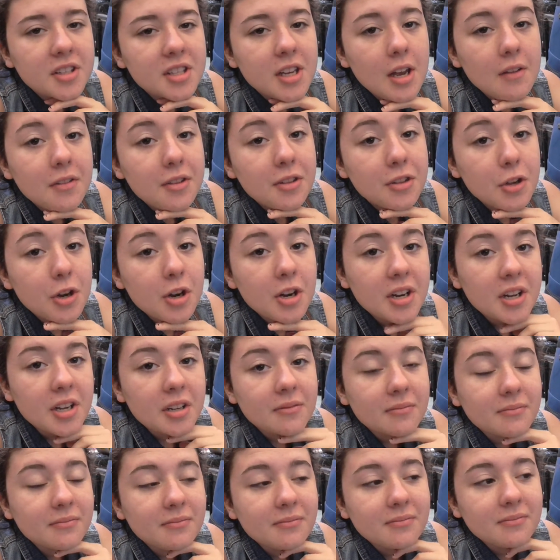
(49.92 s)
at 7:30
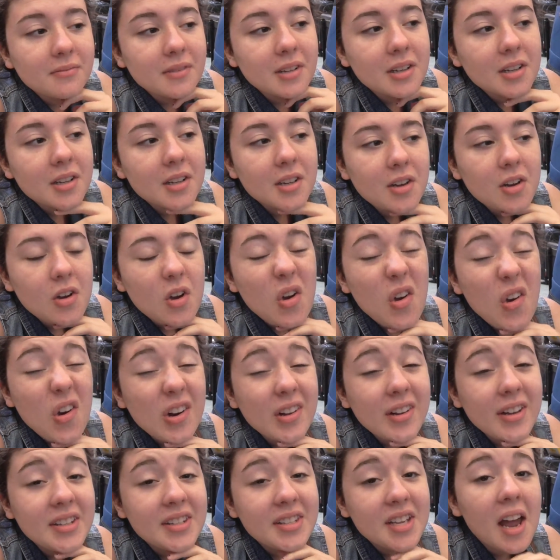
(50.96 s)

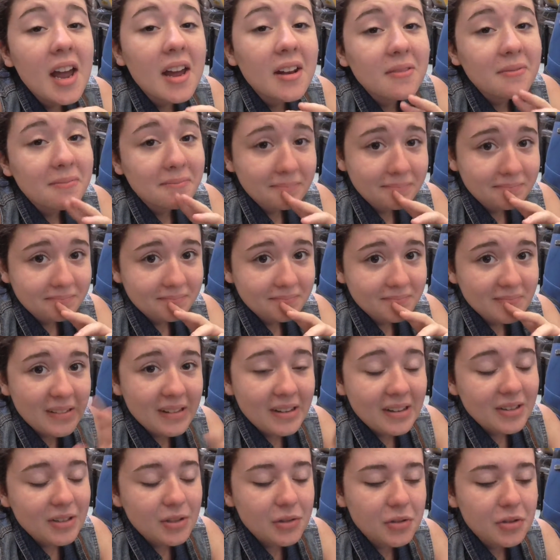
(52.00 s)
or like 10.
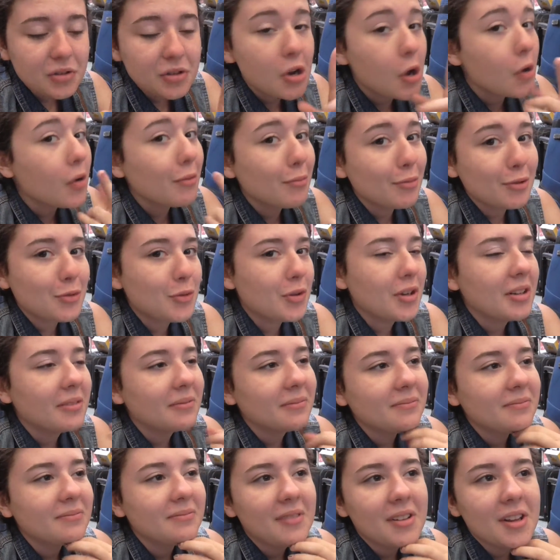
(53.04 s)
So there's no in between
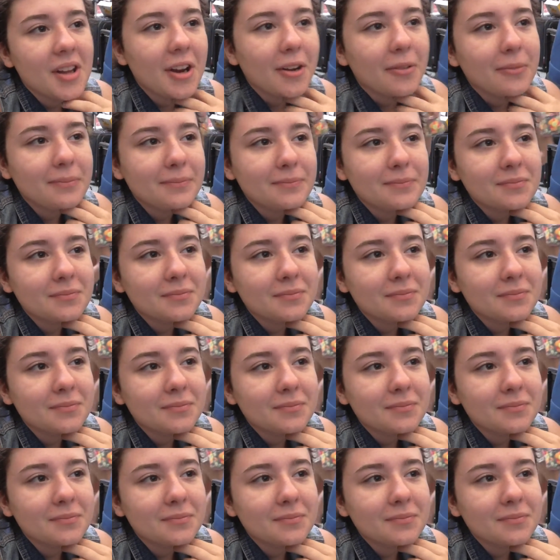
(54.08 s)
there.